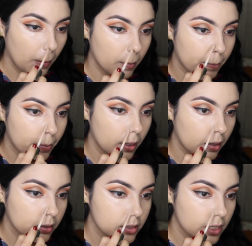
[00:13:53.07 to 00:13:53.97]
a
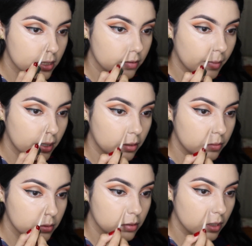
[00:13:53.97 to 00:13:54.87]
bit on the sides of my
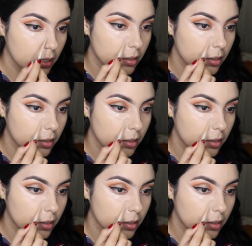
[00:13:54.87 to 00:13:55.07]
nose,